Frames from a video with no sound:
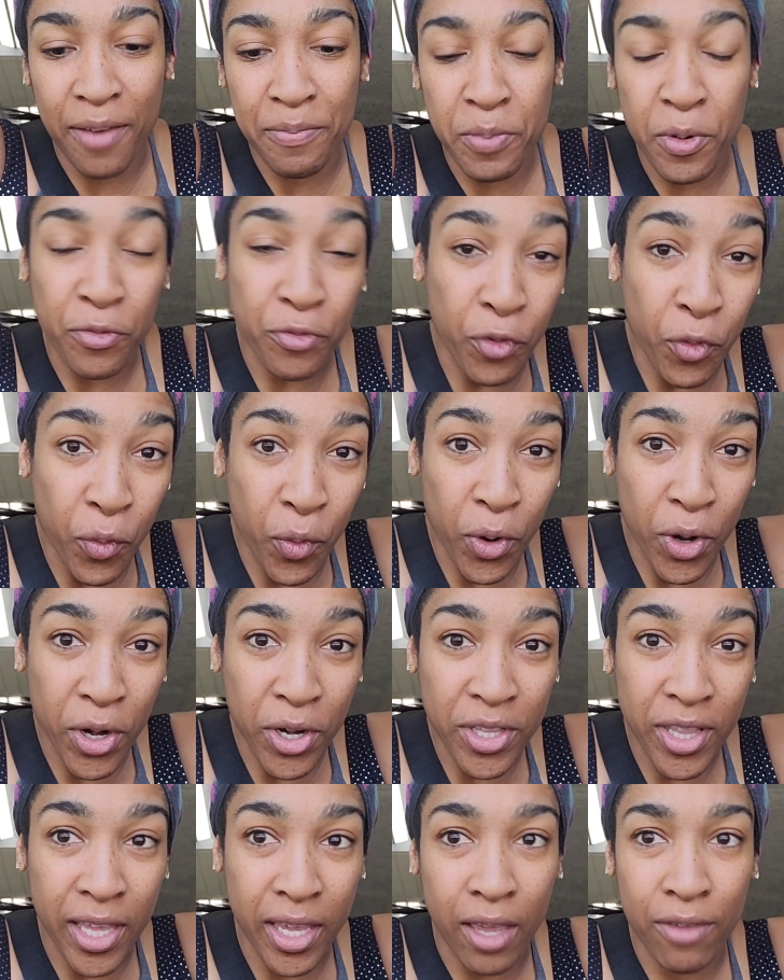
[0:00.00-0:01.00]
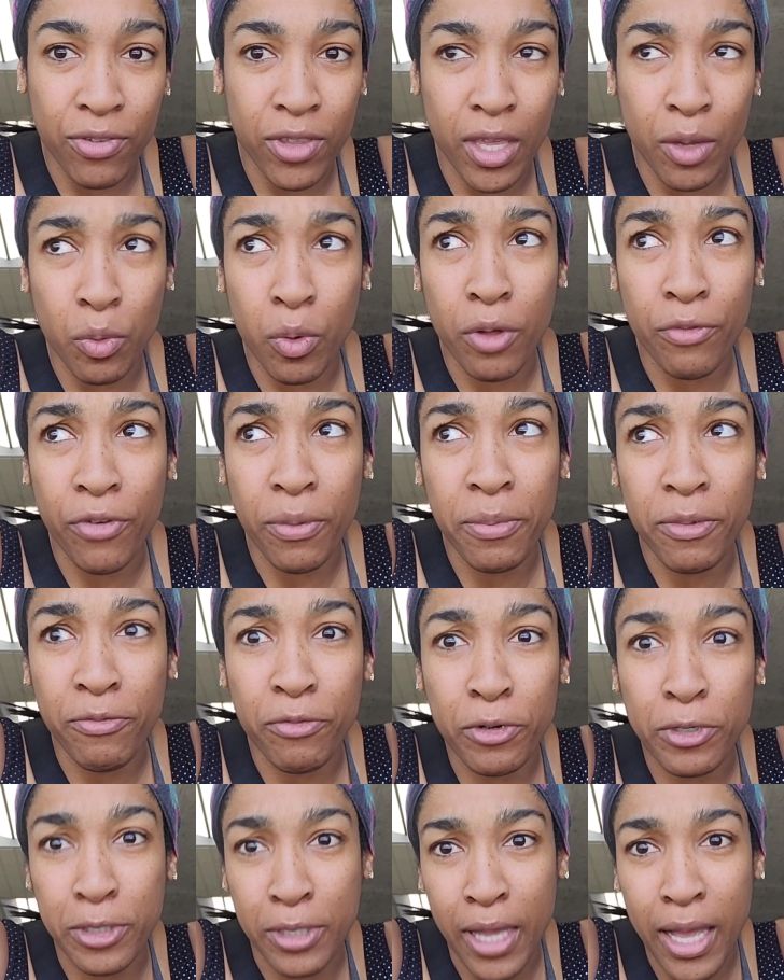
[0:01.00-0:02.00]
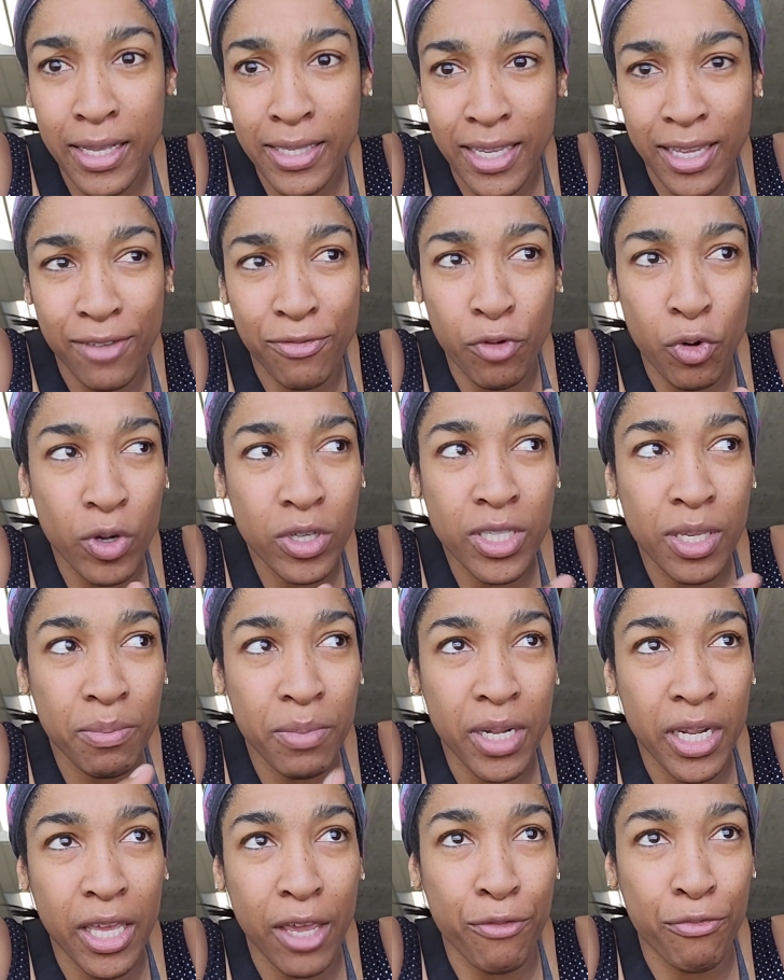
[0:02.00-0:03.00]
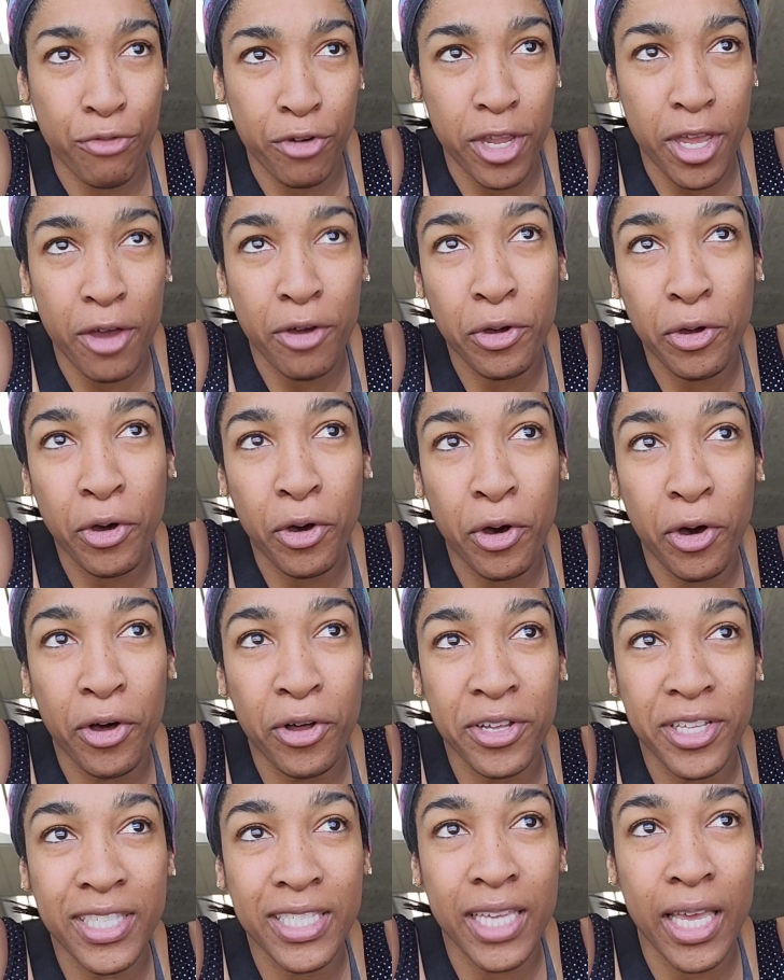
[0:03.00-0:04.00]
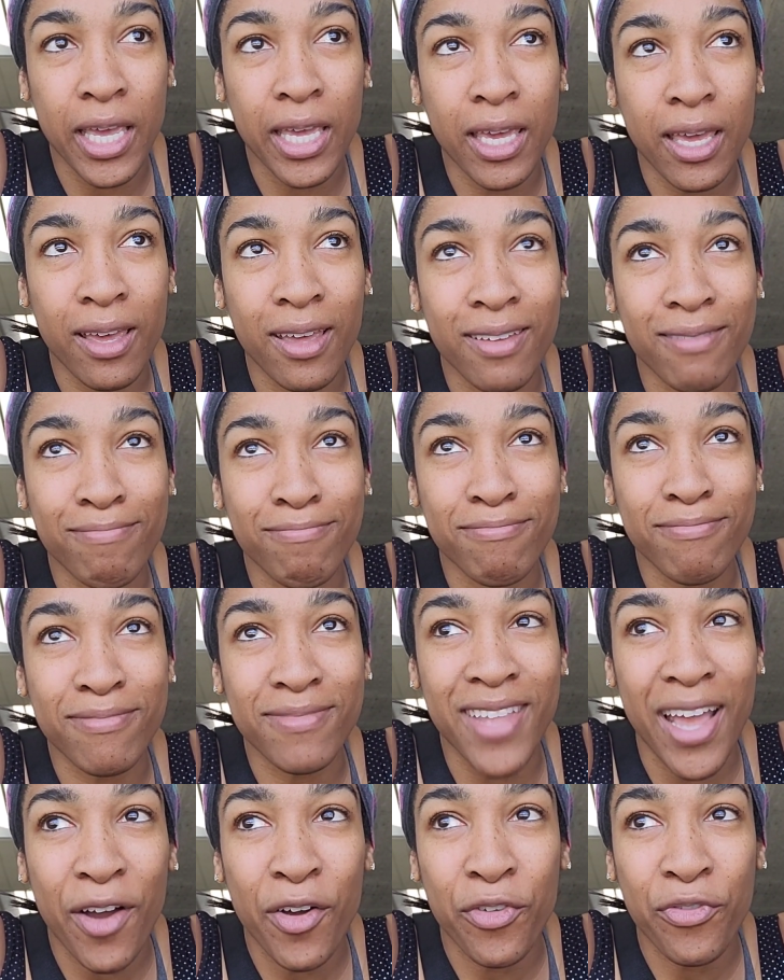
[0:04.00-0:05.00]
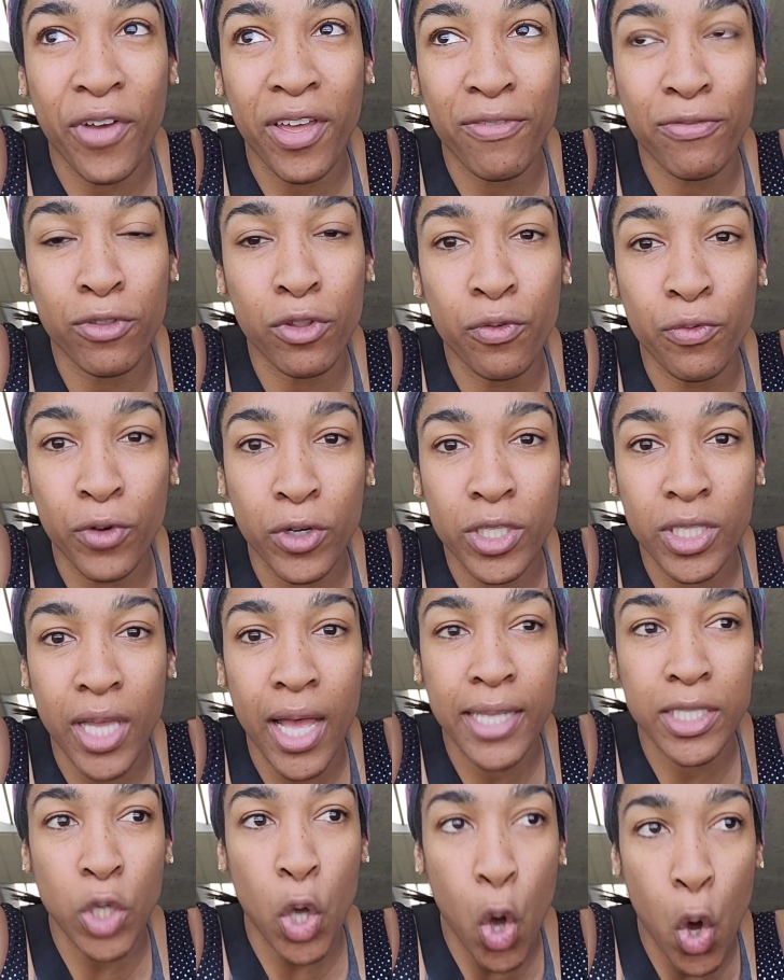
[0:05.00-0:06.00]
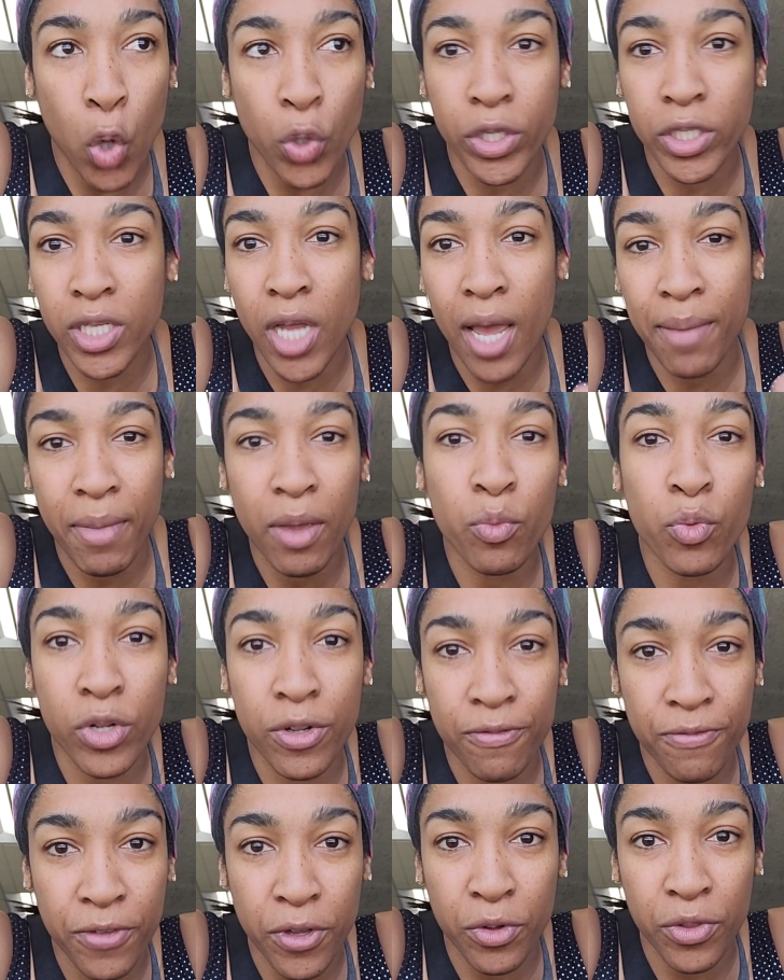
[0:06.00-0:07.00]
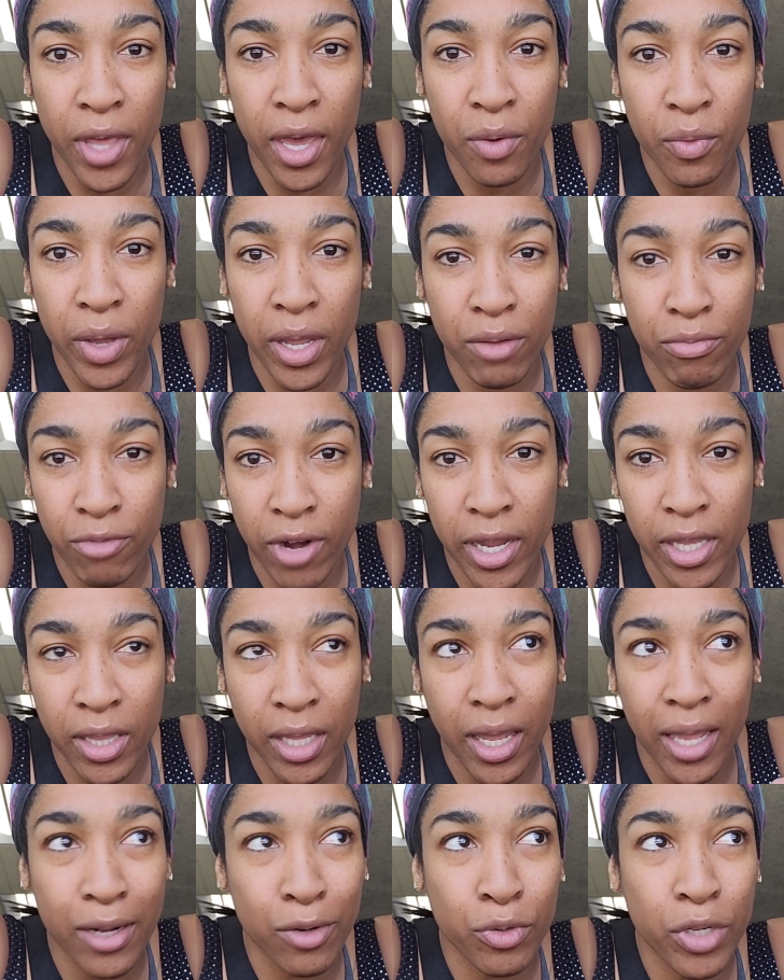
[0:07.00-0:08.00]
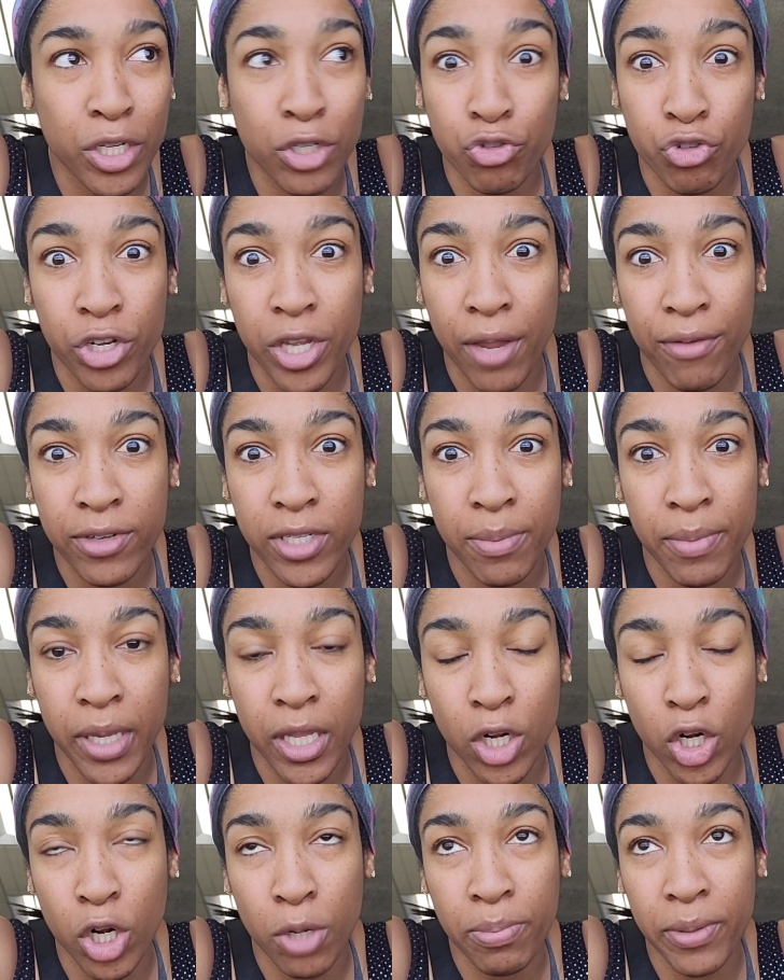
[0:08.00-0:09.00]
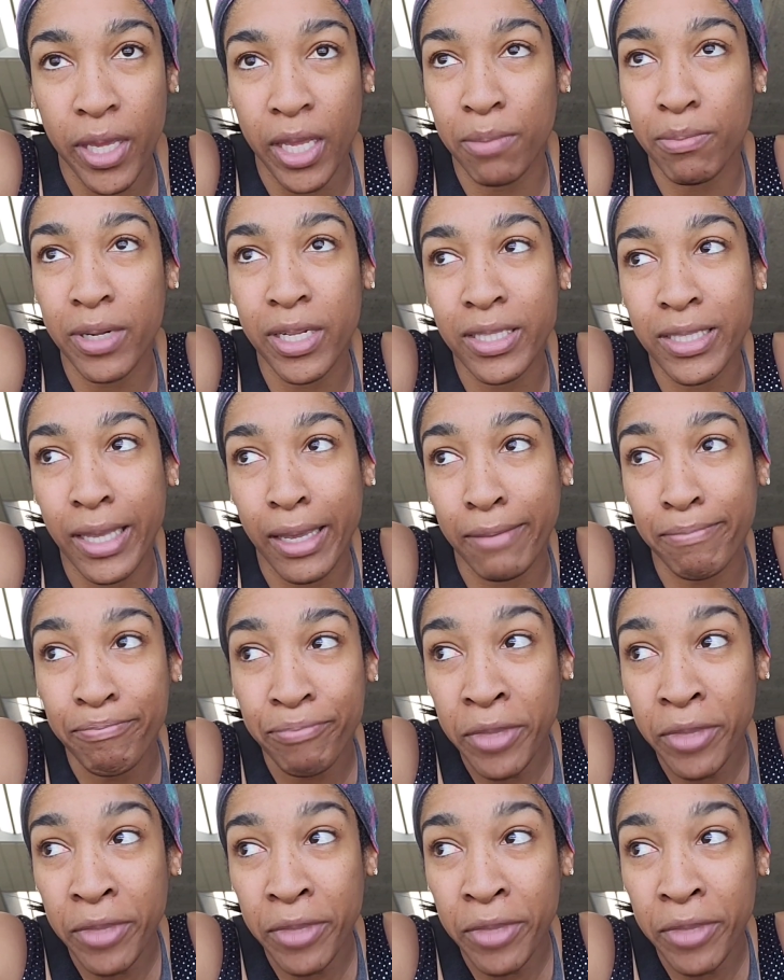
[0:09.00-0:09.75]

before, like I feel like, well, if I'm in first class, like of course I'm gonna get free alcohol. It's like, now if I flew first class all the time, I wouldn't feel that way, right? Like I don't need to drink every time I get on a plane, but it's like